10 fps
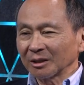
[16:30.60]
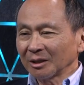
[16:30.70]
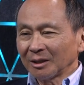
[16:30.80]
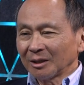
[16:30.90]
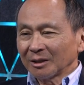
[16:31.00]
a
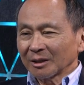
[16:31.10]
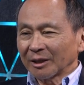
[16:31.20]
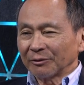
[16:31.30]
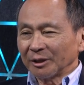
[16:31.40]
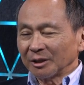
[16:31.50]

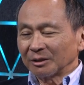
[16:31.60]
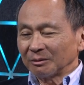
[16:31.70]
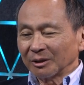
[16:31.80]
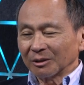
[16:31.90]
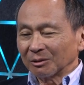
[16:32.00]
heavy,
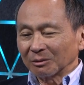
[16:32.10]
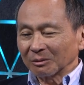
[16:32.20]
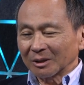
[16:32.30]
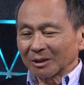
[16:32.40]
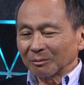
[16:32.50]
you
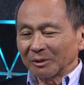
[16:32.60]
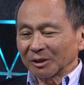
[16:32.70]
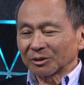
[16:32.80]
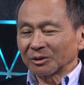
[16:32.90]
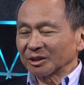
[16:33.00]
know, uh,
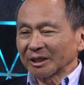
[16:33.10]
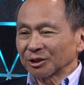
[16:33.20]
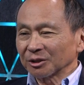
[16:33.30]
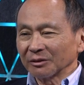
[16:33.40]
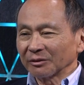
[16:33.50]

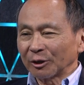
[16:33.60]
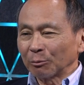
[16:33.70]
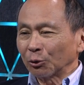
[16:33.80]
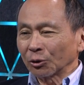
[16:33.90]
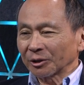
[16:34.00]
militarization of
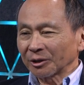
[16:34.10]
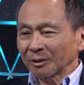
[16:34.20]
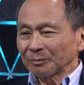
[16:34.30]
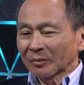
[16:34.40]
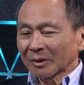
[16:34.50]
their
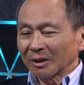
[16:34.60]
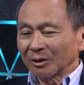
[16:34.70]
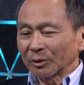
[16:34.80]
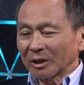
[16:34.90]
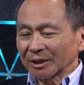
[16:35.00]
border
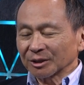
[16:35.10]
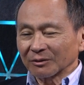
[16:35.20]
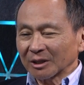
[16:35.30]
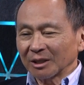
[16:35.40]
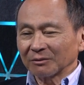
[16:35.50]
uh, with lots
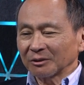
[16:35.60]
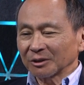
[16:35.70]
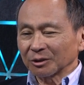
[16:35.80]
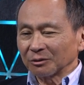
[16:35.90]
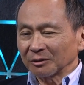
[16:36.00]
of
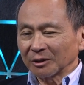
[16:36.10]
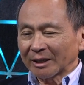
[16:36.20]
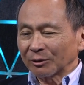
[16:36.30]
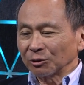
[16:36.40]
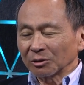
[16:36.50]
conflicts over
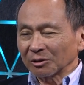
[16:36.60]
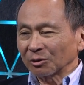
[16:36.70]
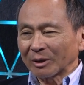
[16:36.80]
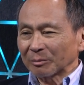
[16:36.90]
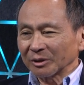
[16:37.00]
now
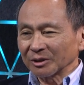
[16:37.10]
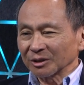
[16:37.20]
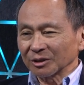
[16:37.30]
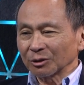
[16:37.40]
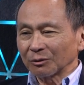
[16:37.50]
nuclear
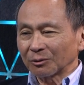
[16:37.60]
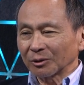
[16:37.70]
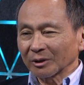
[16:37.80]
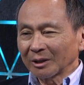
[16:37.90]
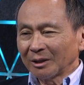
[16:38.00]
weapons and so
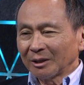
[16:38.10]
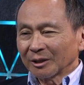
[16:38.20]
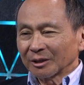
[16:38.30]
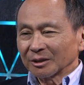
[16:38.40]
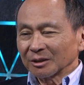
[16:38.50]
forth.
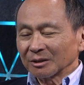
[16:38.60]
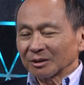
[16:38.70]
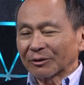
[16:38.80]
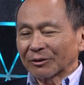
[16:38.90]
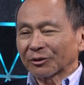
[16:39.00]

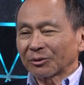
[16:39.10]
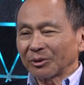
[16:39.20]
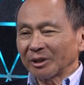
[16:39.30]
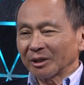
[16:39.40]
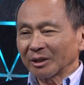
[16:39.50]
South
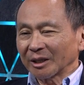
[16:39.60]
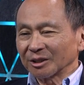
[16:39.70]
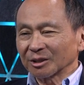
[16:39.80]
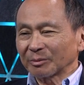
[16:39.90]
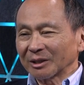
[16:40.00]
Korea
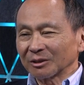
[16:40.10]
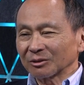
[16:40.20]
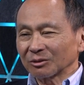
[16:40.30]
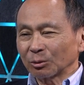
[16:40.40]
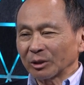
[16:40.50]
has spent
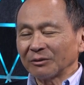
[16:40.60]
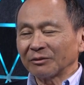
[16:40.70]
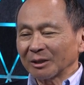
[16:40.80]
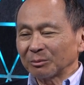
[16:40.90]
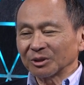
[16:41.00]

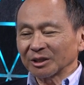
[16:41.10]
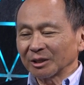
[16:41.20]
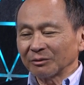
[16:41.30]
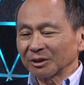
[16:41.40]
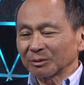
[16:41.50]

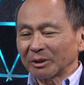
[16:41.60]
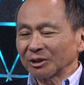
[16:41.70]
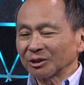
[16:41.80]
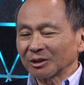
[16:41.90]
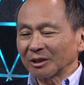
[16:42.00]
25% of its
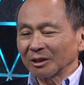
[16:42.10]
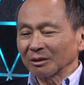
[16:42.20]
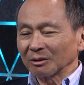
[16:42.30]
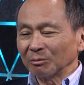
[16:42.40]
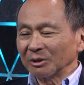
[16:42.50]
budget
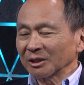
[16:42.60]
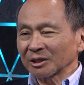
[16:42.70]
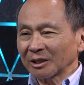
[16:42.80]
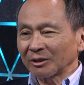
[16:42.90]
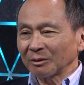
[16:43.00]
on the
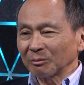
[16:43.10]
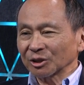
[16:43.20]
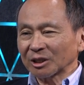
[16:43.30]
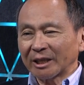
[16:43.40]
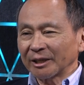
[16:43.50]
military,
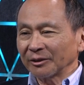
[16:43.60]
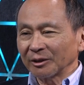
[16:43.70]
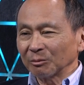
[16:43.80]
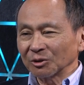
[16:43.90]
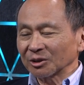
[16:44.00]
much higher
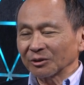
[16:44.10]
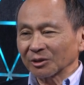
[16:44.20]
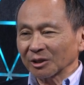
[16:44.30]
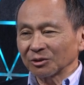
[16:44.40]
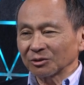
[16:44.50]
than most
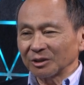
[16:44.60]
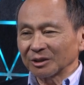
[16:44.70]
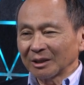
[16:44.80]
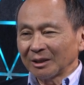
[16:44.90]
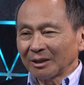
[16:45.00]
other countries,